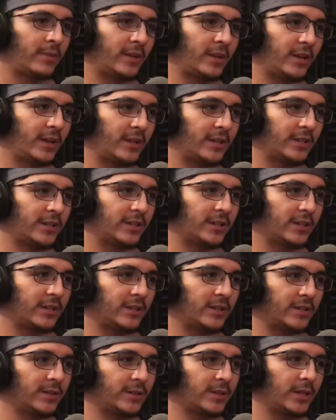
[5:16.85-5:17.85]
Yeah,
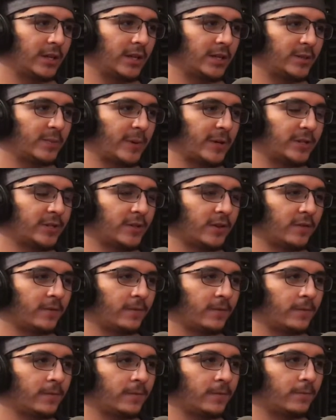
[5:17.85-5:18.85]
it's based off
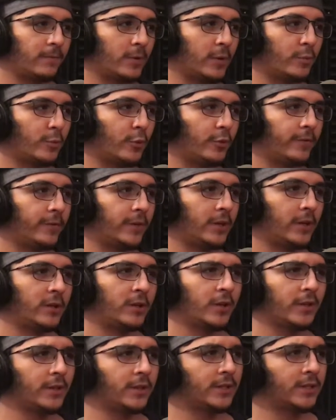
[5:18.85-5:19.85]
a movie,
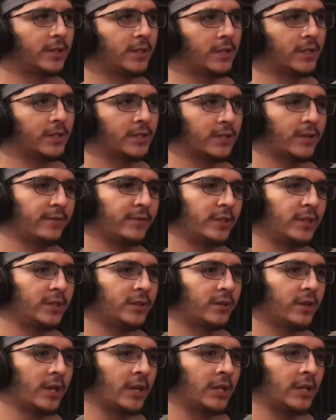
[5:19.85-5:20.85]
I think in the 70s
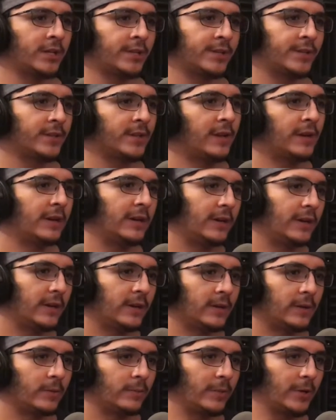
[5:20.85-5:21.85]
or 80s,
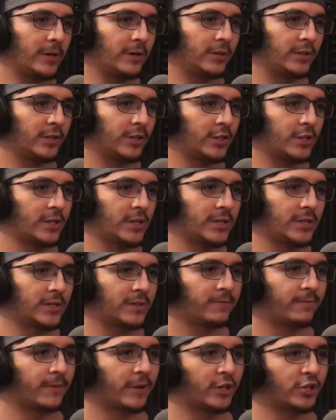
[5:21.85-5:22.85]
about just this
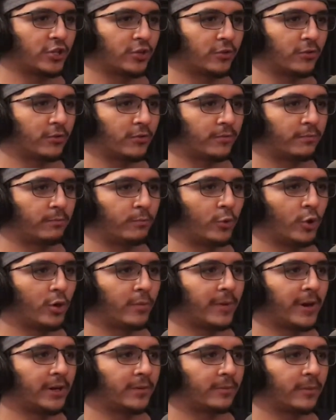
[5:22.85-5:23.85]
fictional
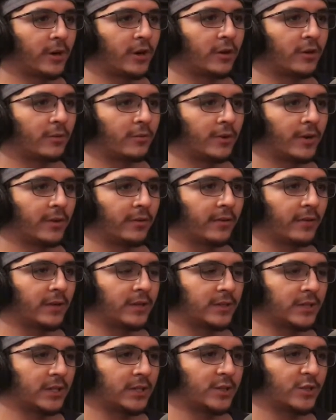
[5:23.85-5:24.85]
robot park where everything
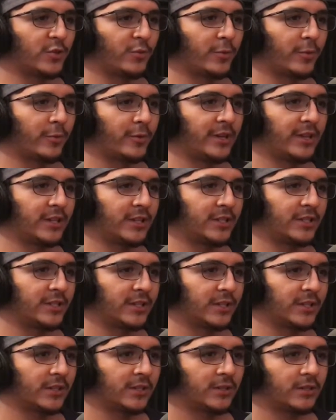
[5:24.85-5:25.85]
is like super
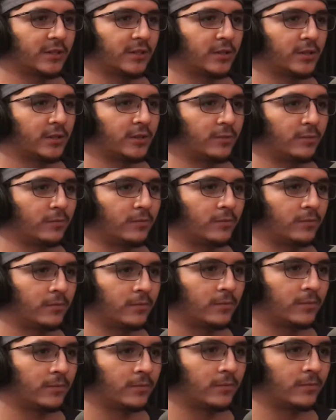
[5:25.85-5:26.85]
realistic, and then
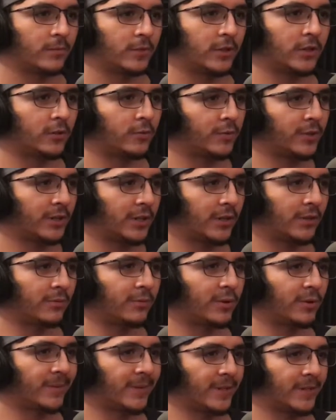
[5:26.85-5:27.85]
one day the
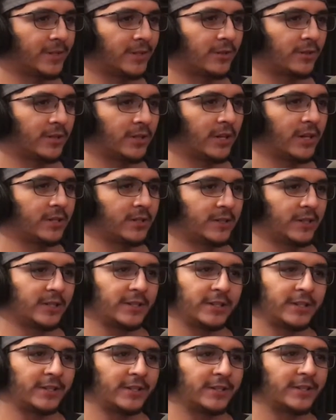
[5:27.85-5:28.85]
robots start to gain
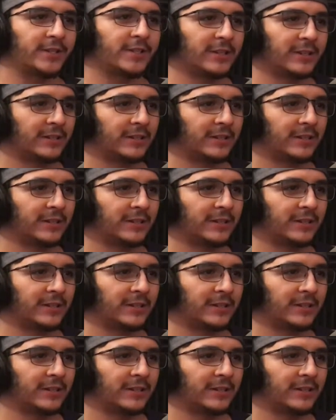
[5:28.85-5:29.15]
sentience.